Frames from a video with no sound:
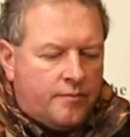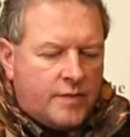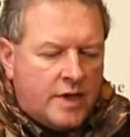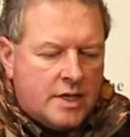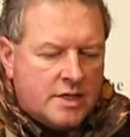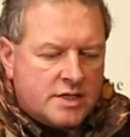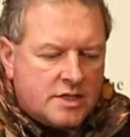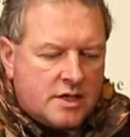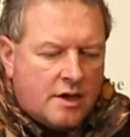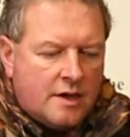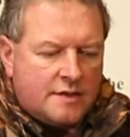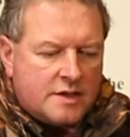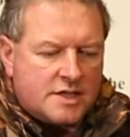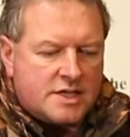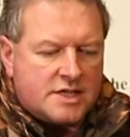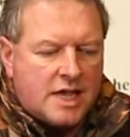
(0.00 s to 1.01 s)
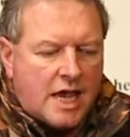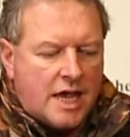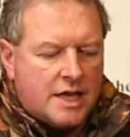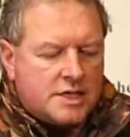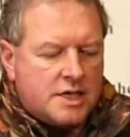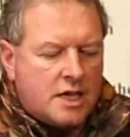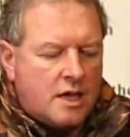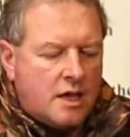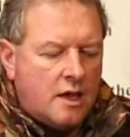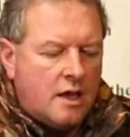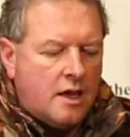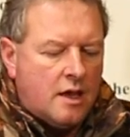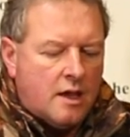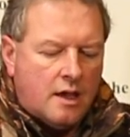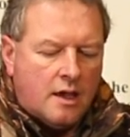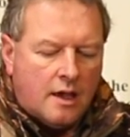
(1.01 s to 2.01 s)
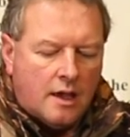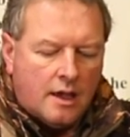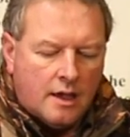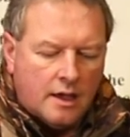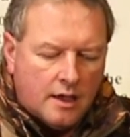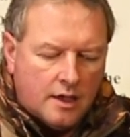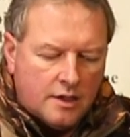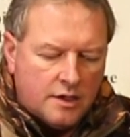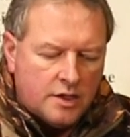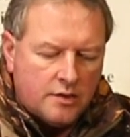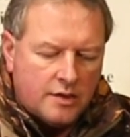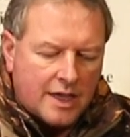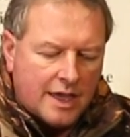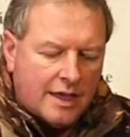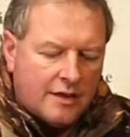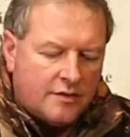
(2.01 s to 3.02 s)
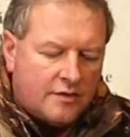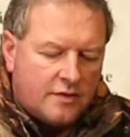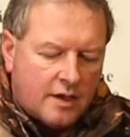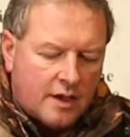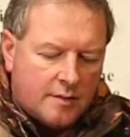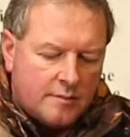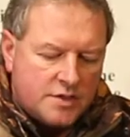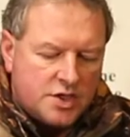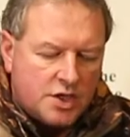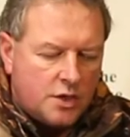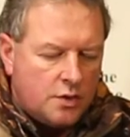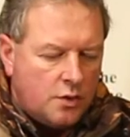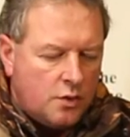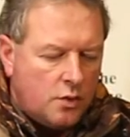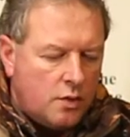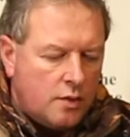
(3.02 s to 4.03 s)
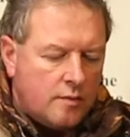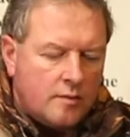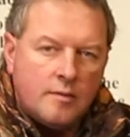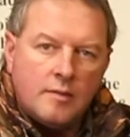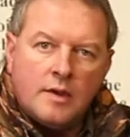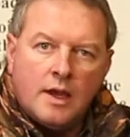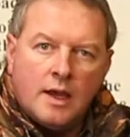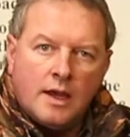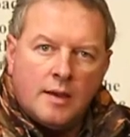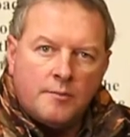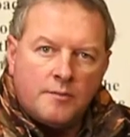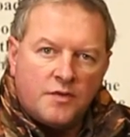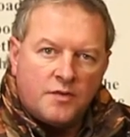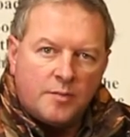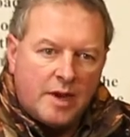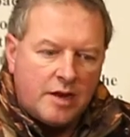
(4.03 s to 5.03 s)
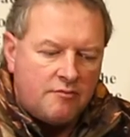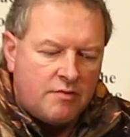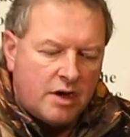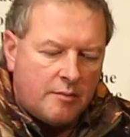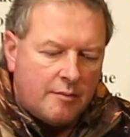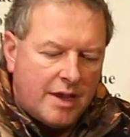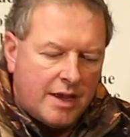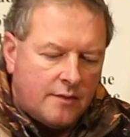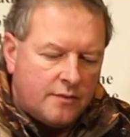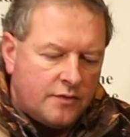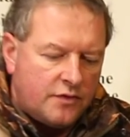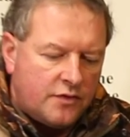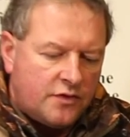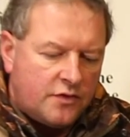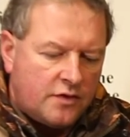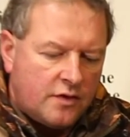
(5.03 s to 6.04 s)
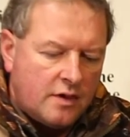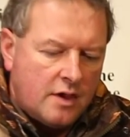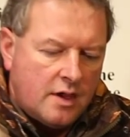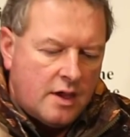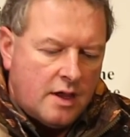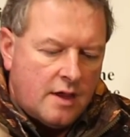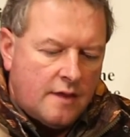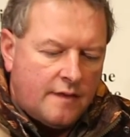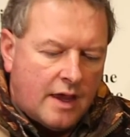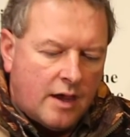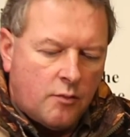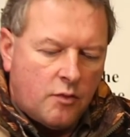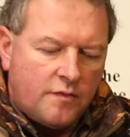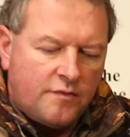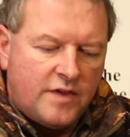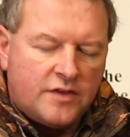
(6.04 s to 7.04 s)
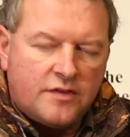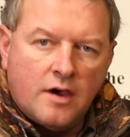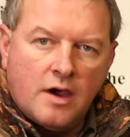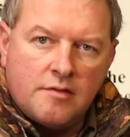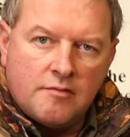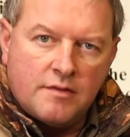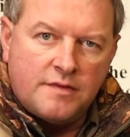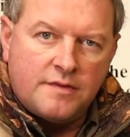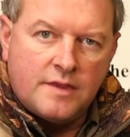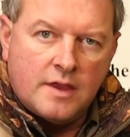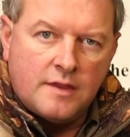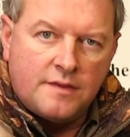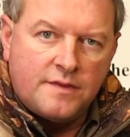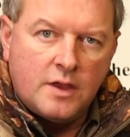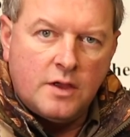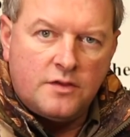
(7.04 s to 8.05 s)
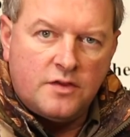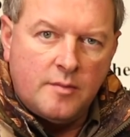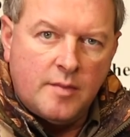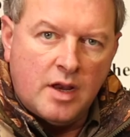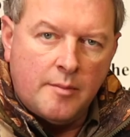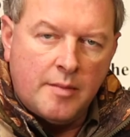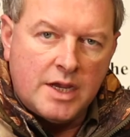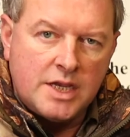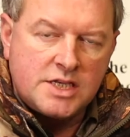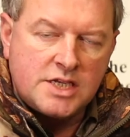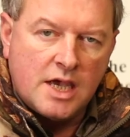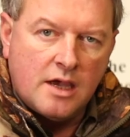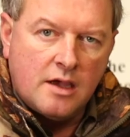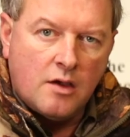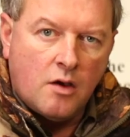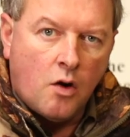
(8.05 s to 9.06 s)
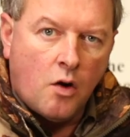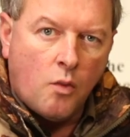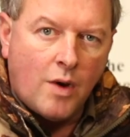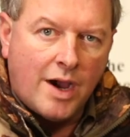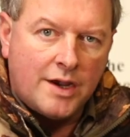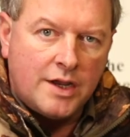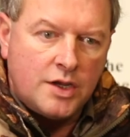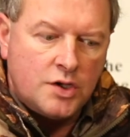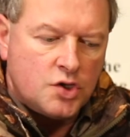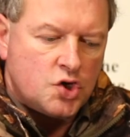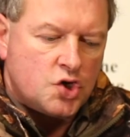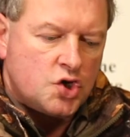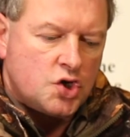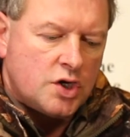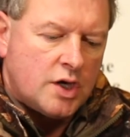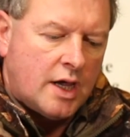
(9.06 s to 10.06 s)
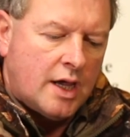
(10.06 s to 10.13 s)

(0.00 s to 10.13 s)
inside the set, you get two split ring mounts that will fit either a 30mm or 1-inch